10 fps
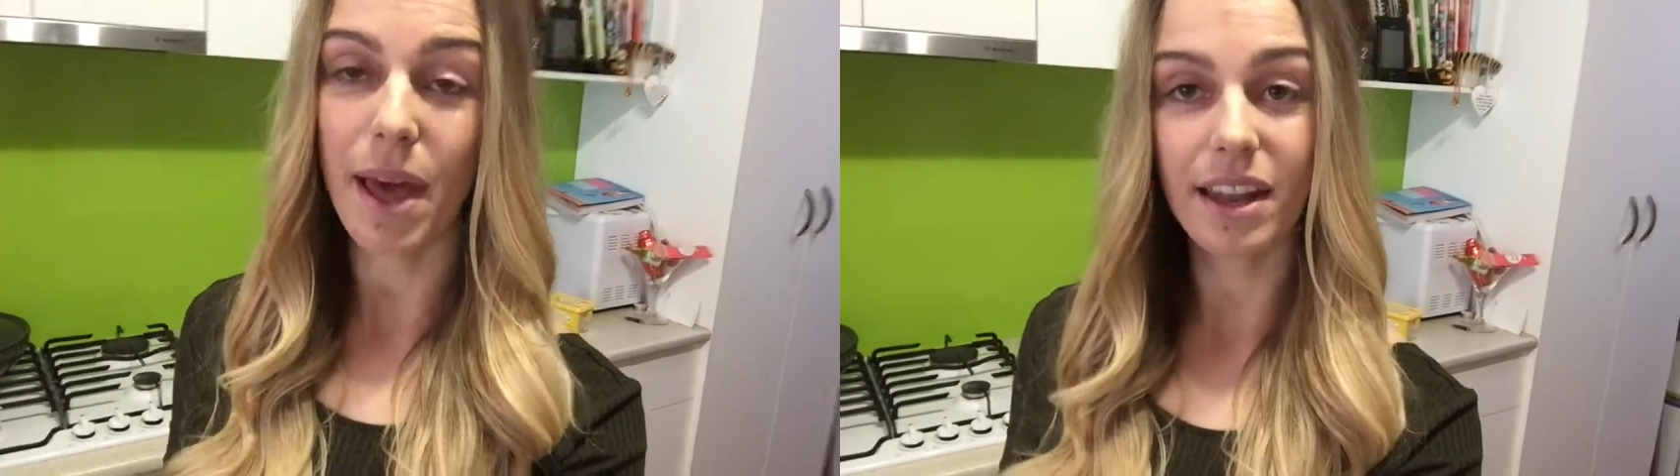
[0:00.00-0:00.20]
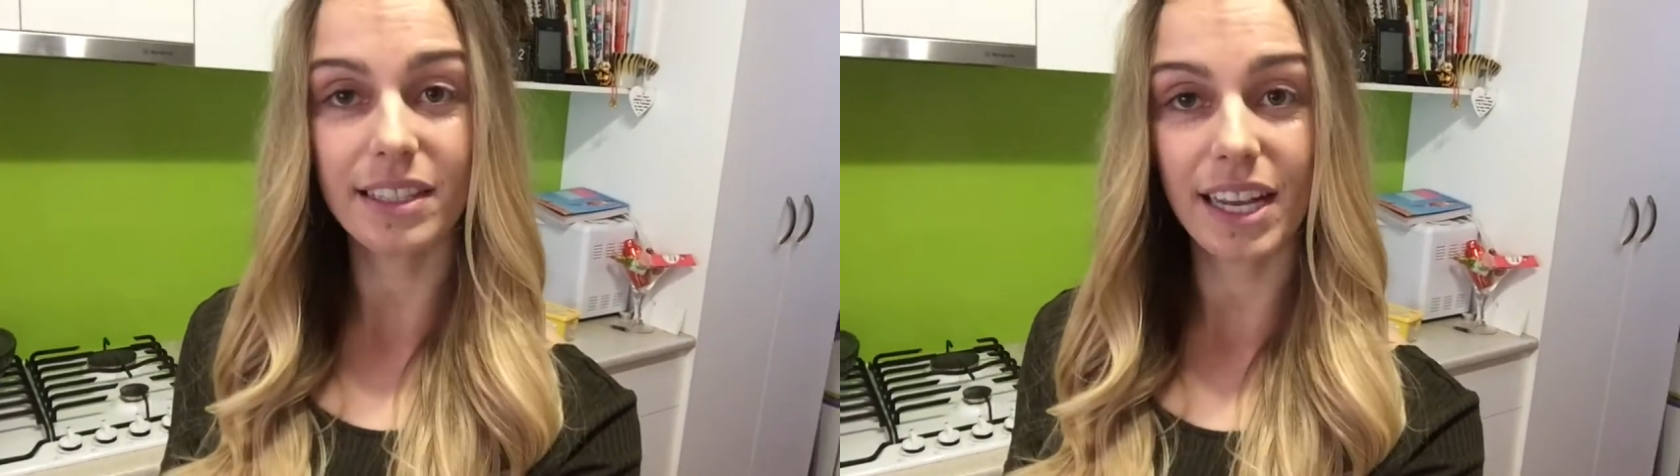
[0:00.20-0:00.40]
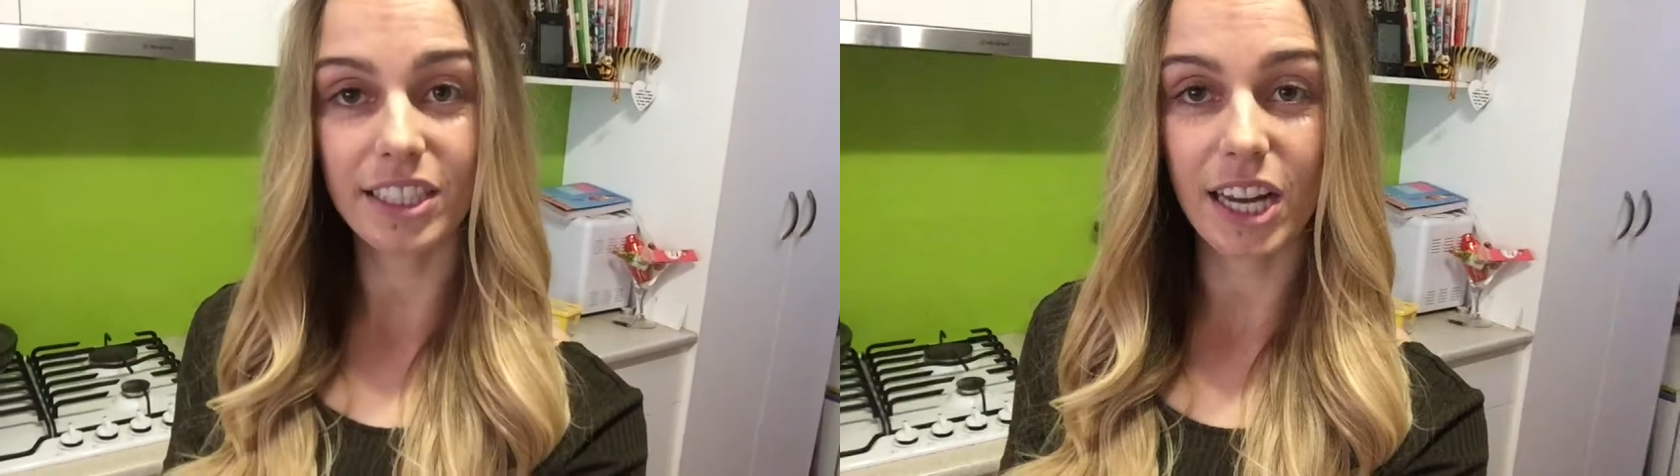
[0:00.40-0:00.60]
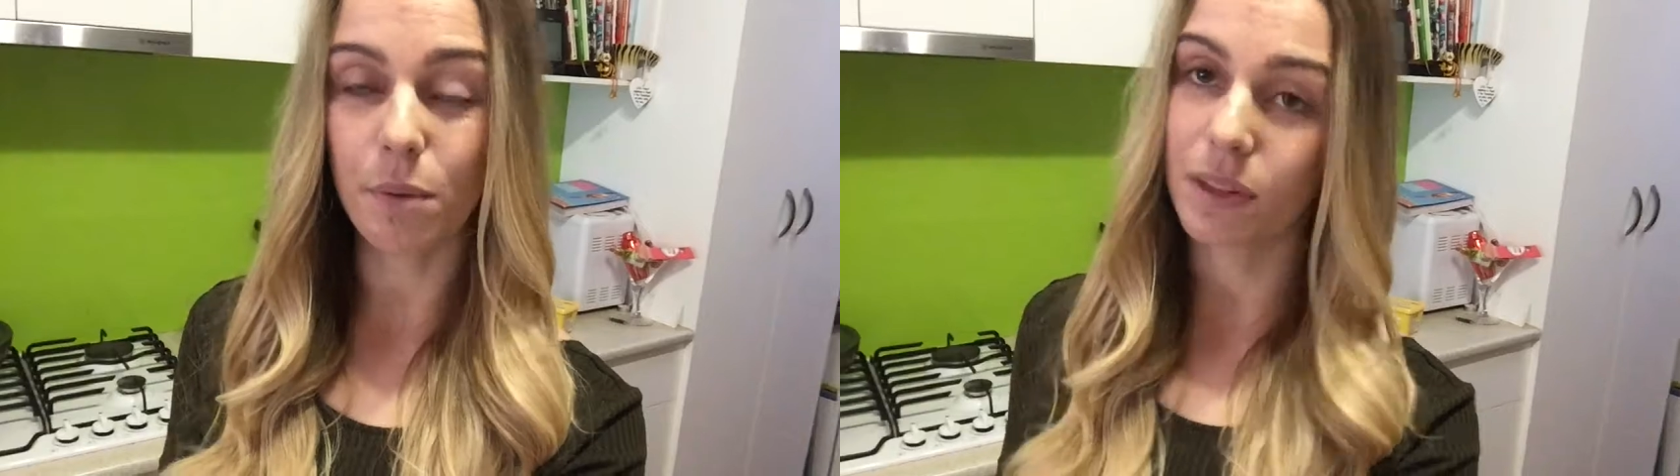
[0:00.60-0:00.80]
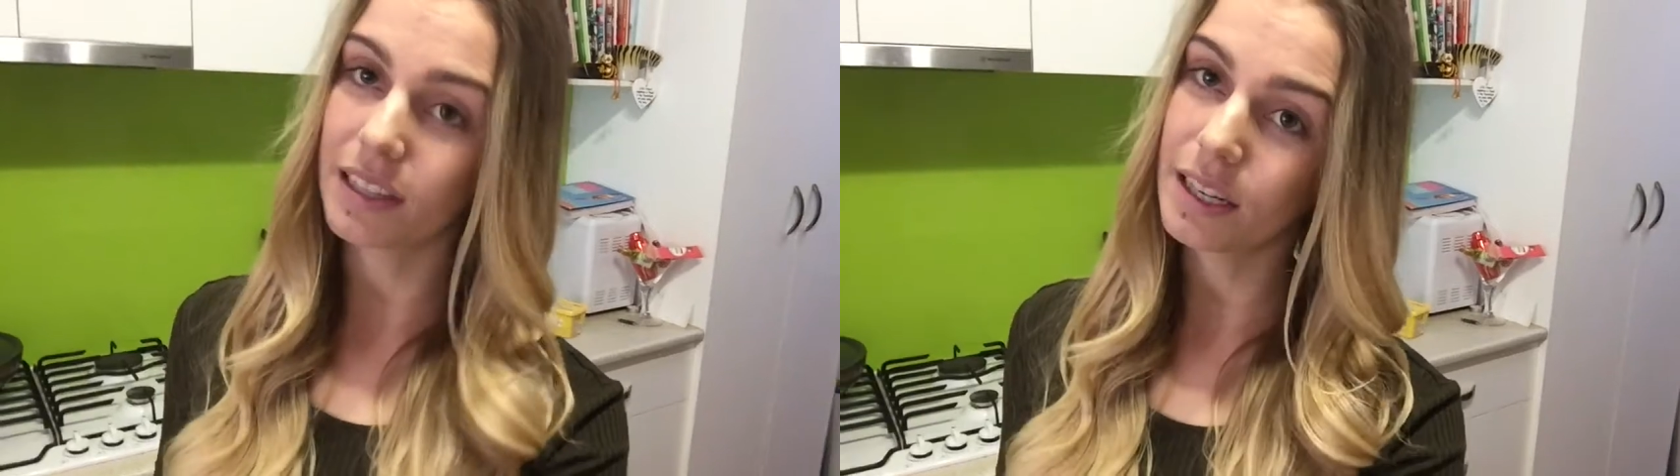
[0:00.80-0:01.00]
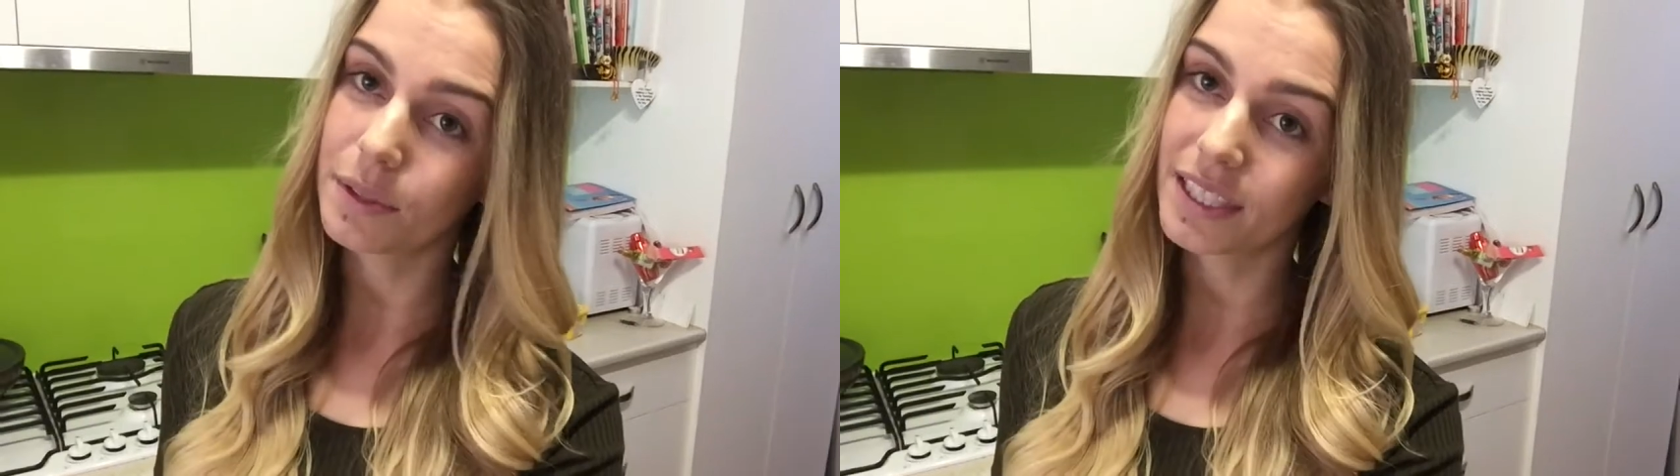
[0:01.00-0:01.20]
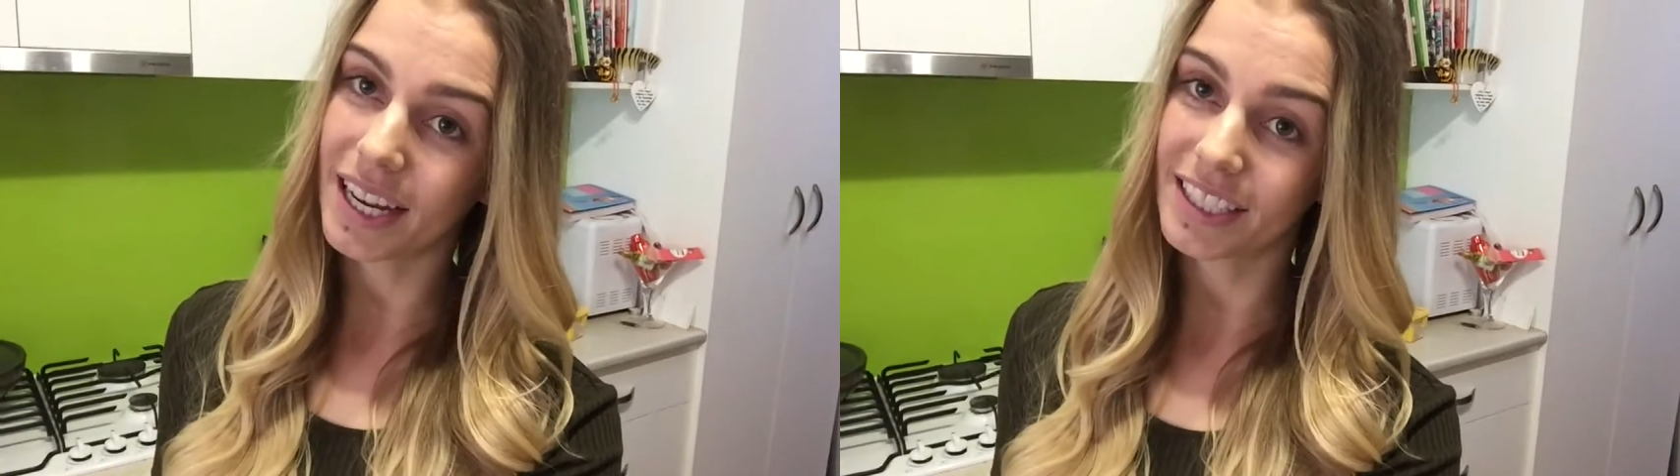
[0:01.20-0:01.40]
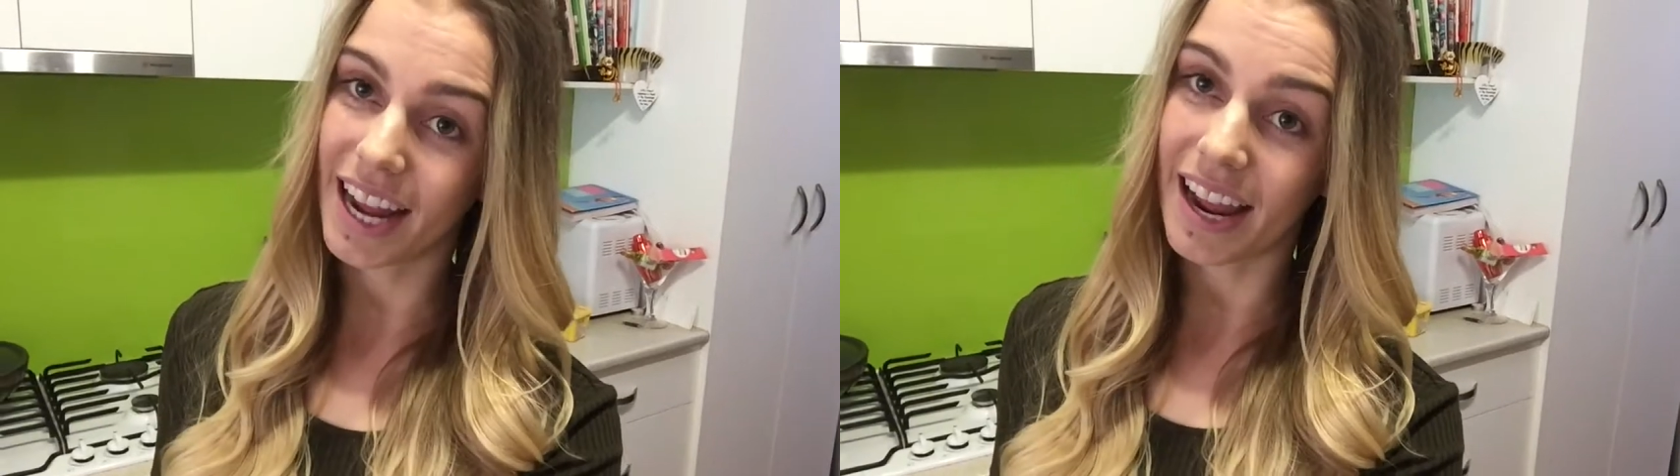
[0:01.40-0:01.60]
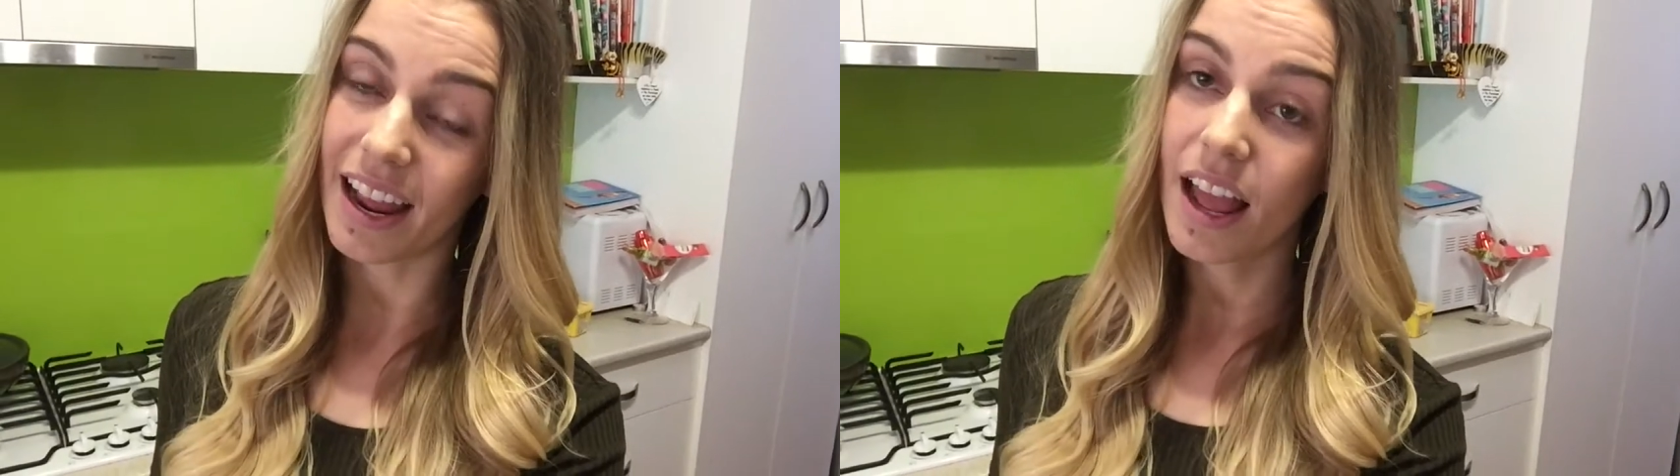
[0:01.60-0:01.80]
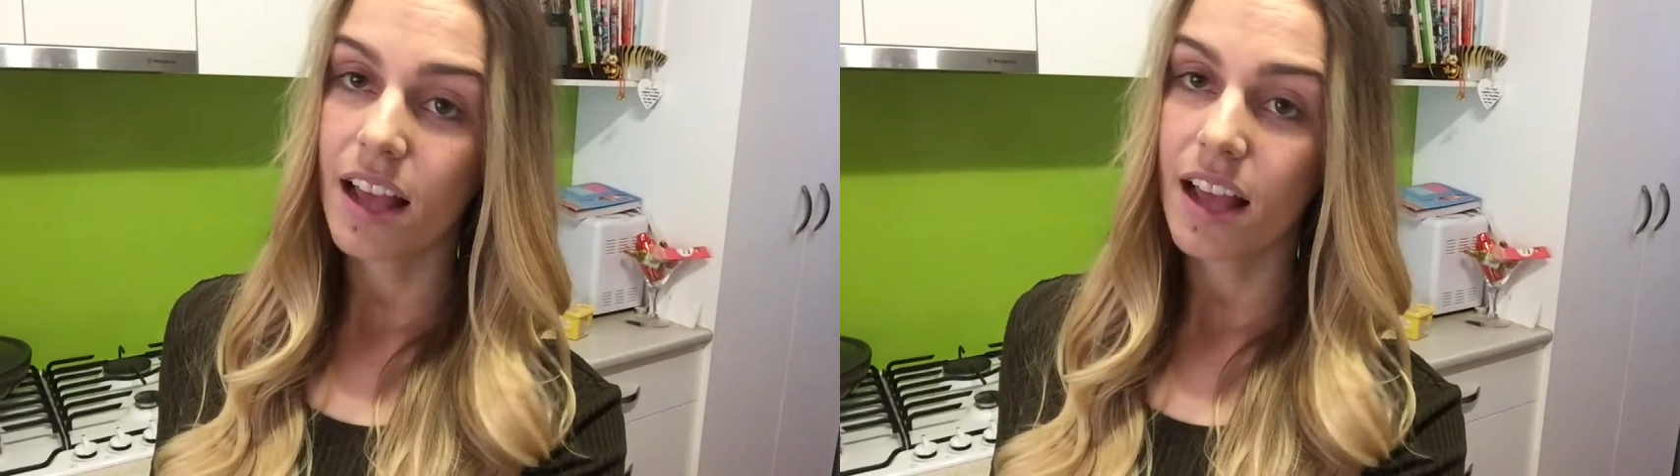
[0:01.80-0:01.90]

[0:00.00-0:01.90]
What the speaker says: powder sachet with the liquid sachet,